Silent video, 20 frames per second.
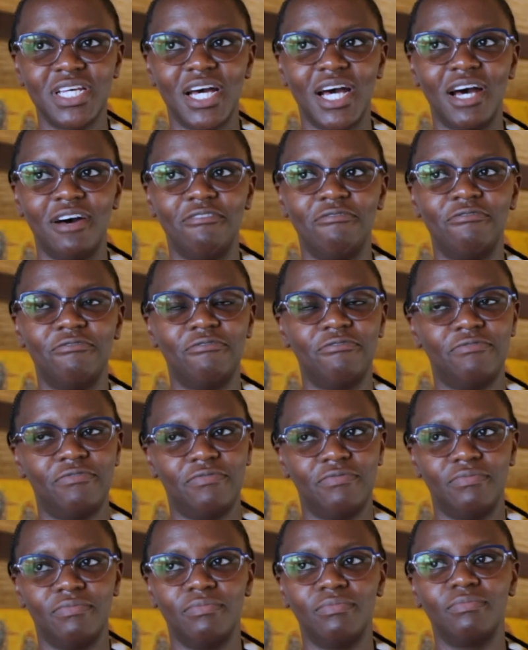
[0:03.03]
have
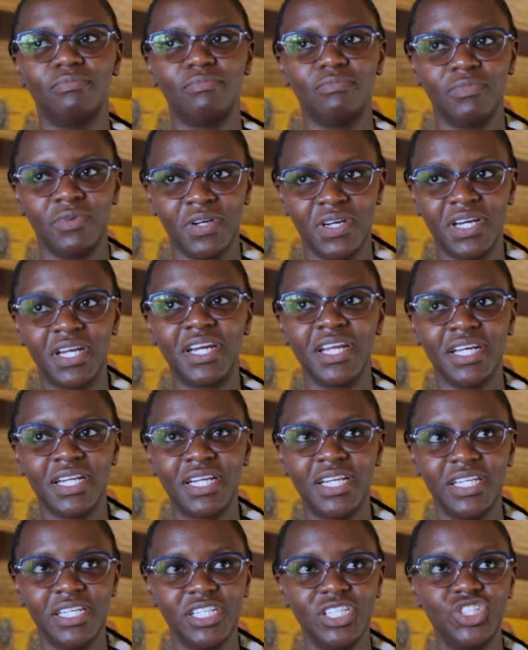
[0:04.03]

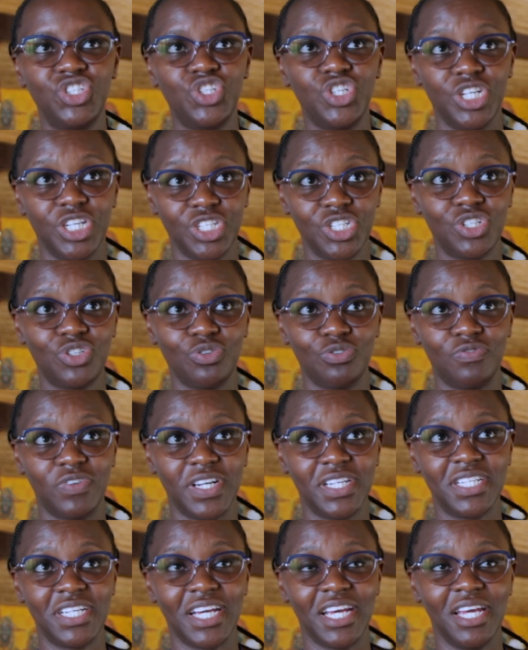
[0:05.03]
greatly changed
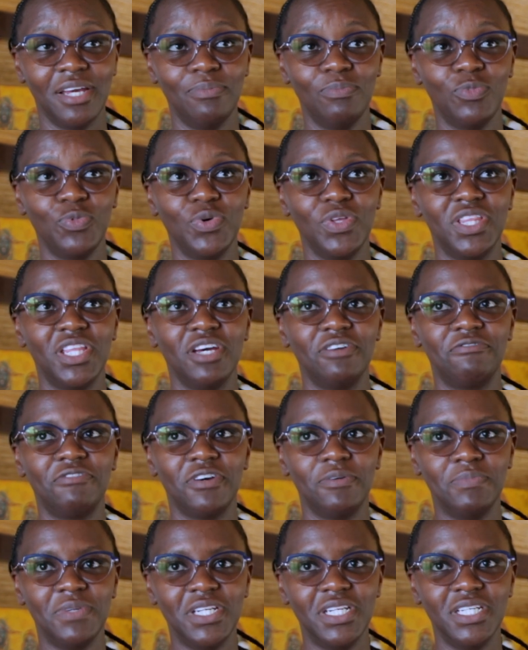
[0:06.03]
over time with the
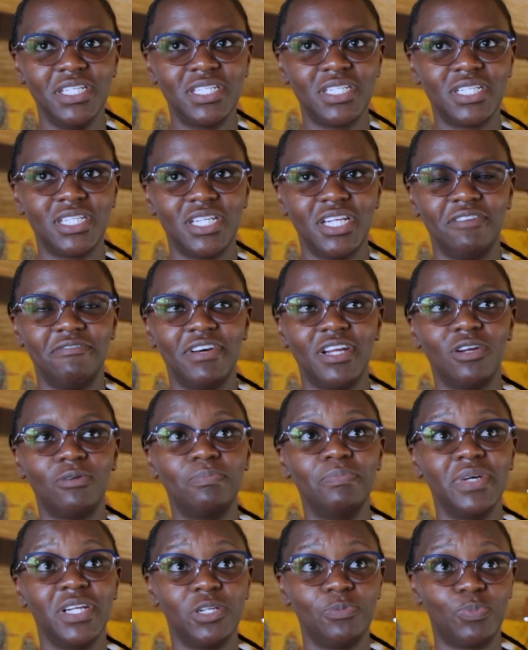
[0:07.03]
feminist
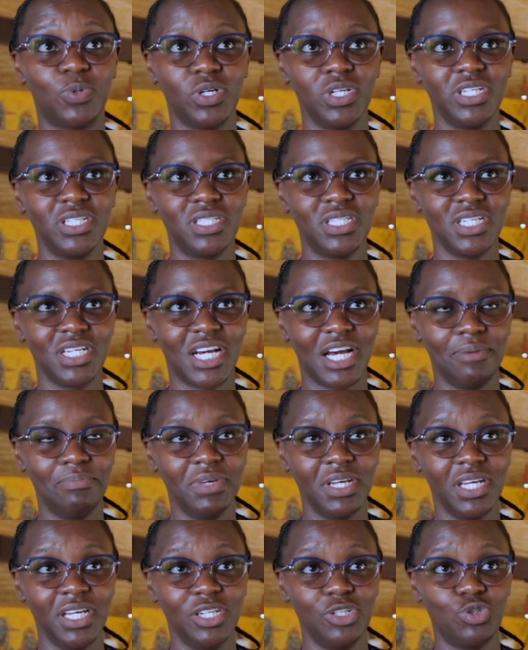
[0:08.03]
development policy
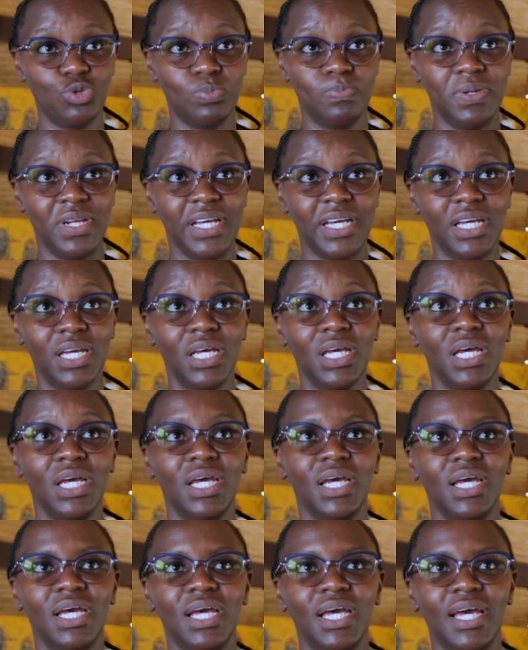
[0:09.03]
coming into play,
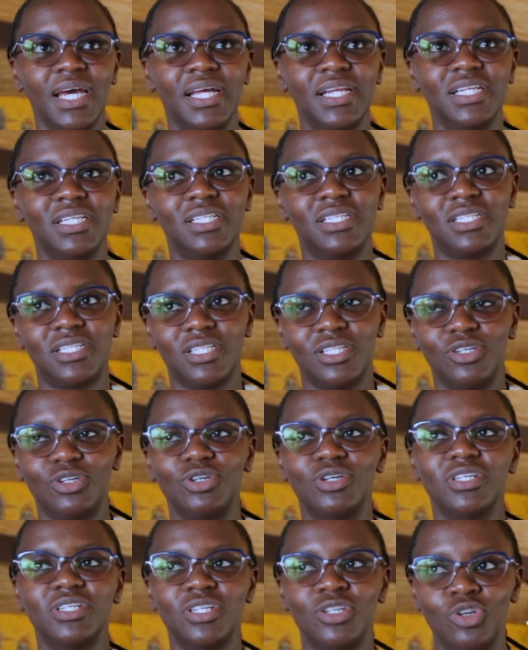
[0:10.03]
and
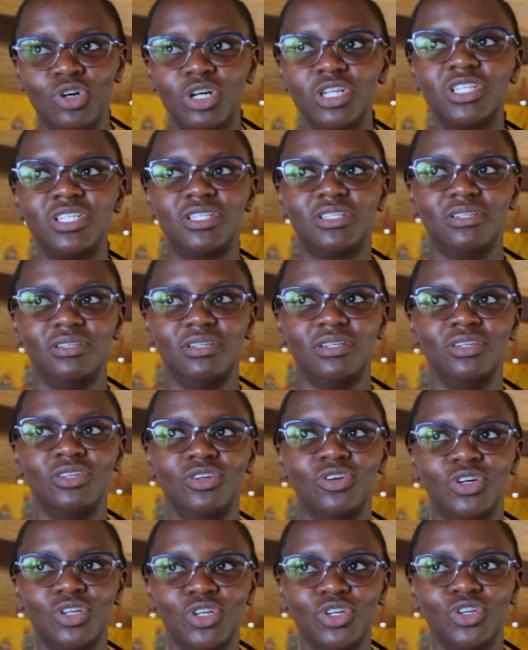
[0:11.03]
not
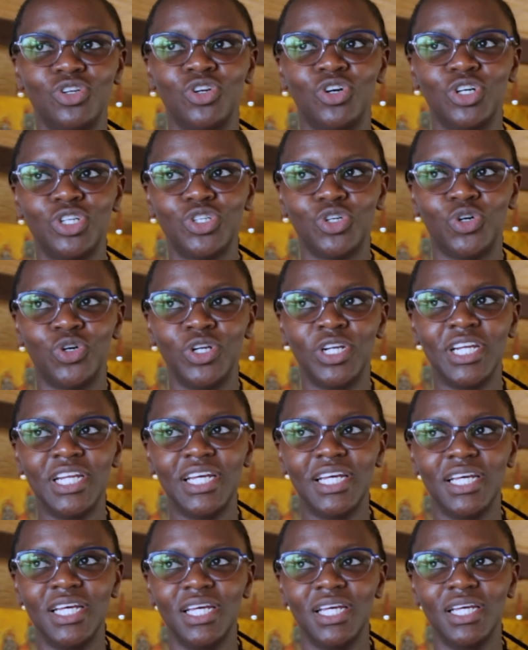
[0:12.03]

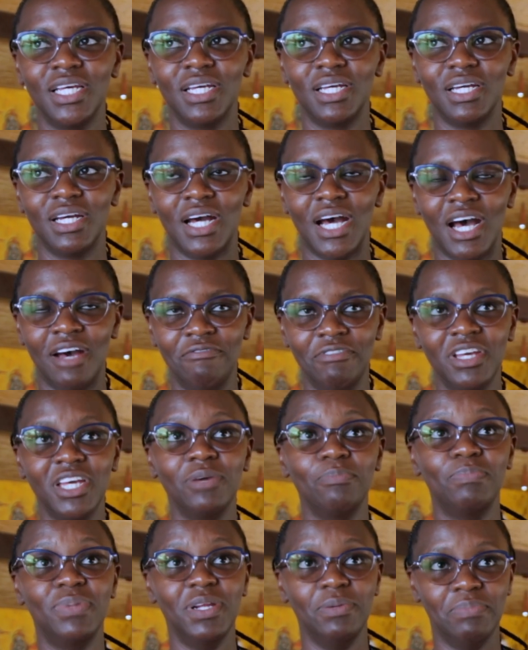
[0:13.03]
only having
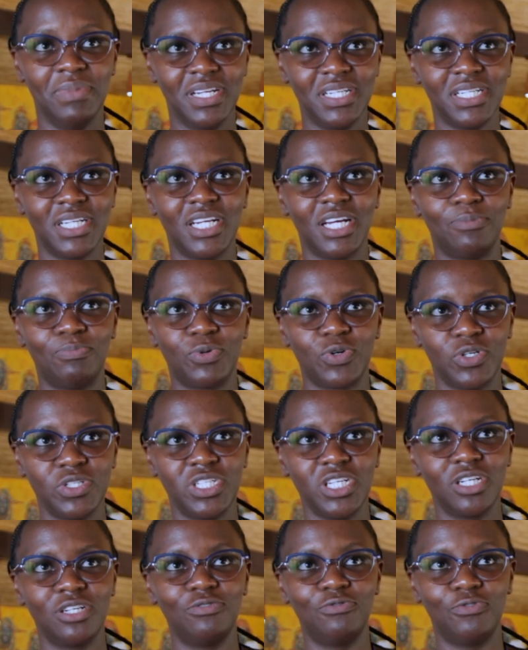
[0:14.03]
implemented a
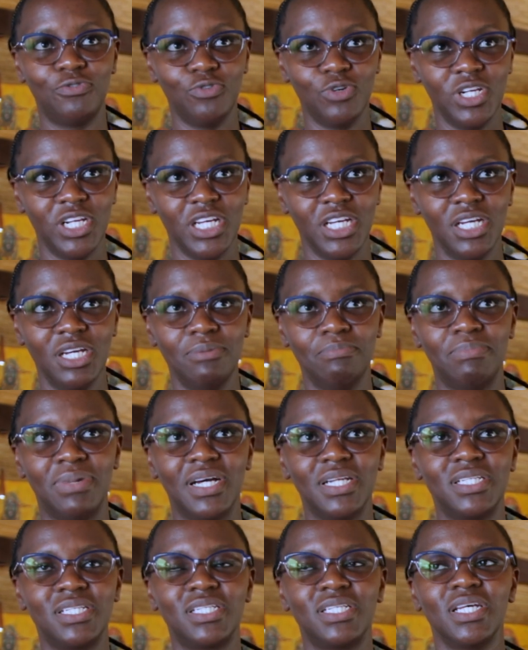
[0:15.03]
project fully,
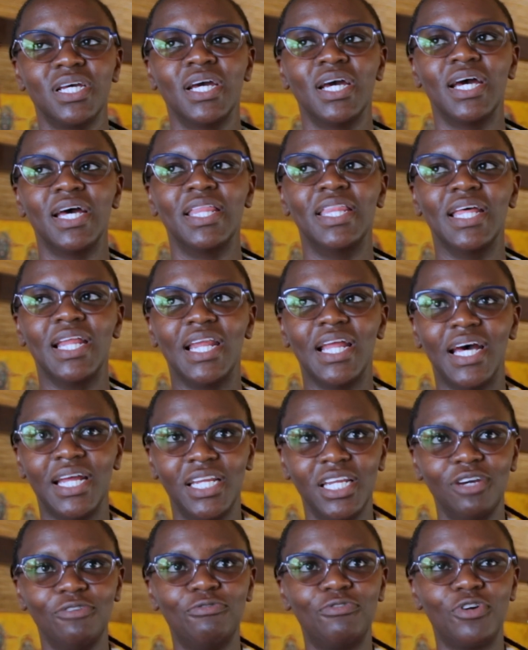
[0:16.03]
but the
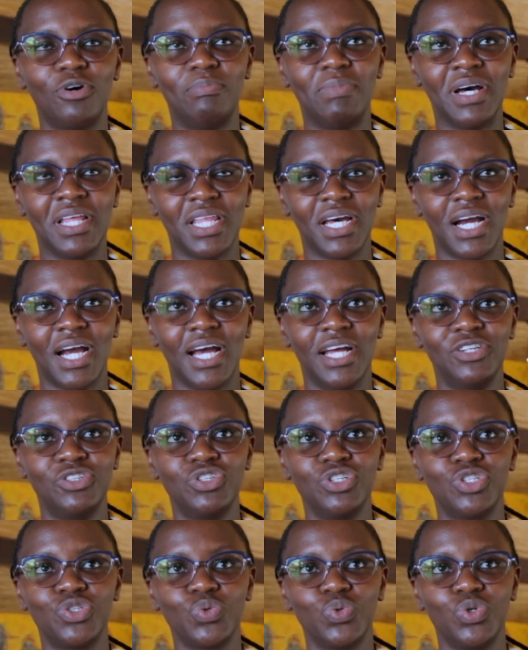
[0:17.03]
learning from other
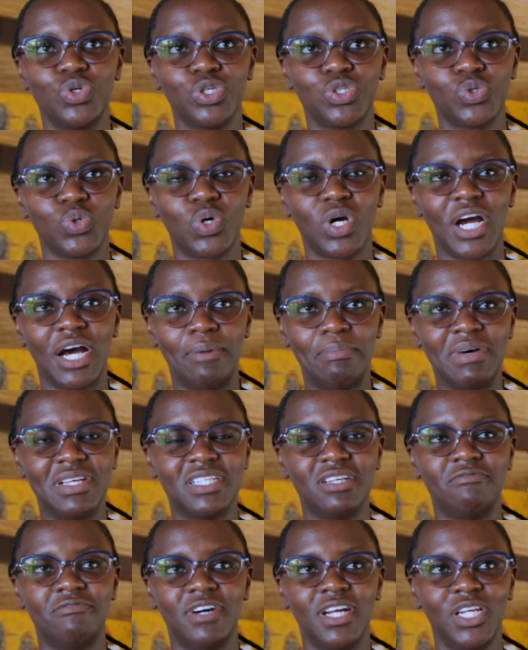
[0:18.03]
countries would also come
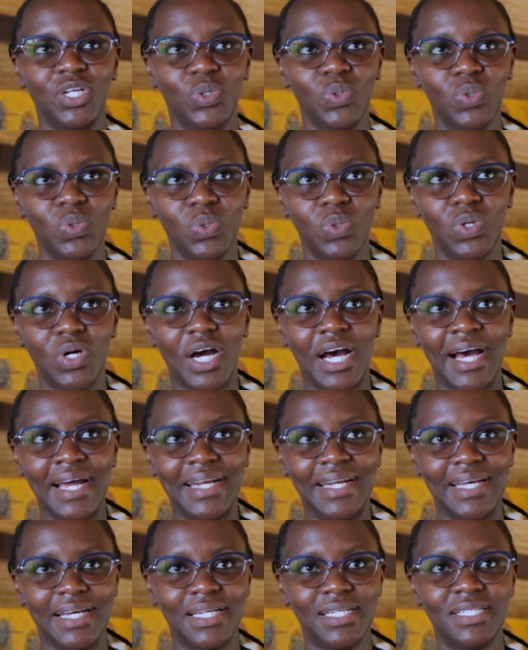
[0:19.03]
as a value
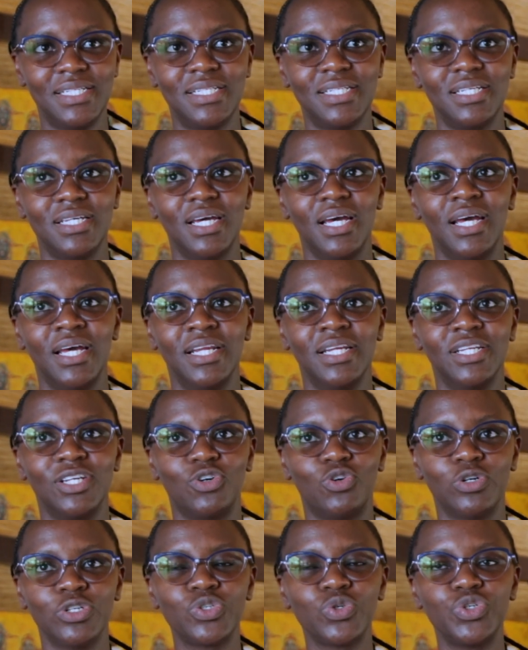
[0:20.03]
added, and
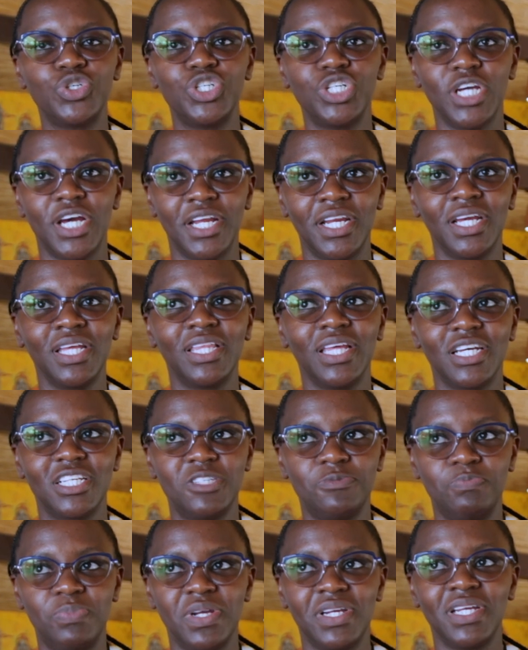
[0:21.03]
also sharing the
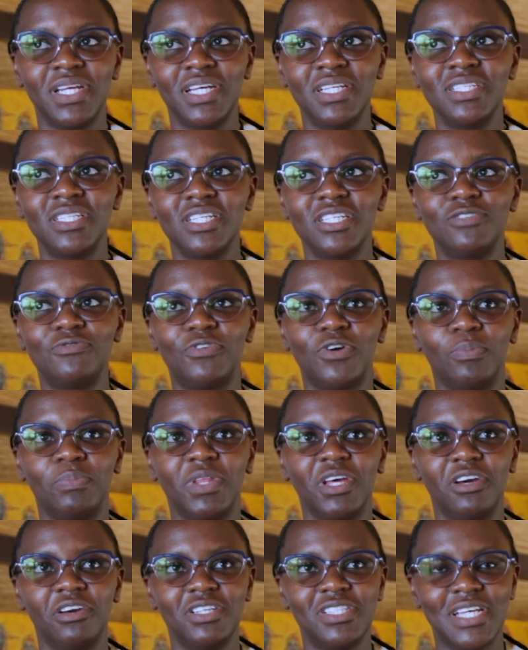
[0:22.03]
experiences from
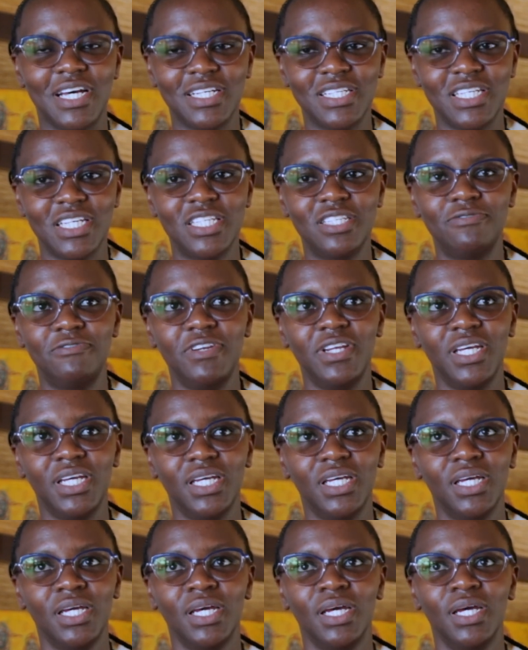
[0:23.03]
the
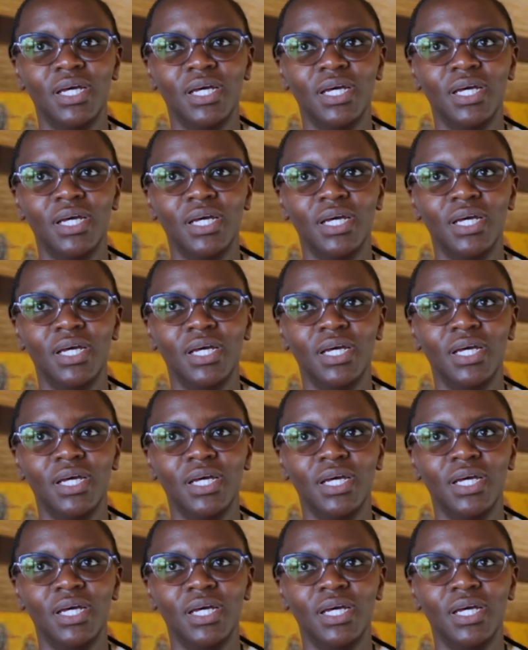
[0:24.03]
successfully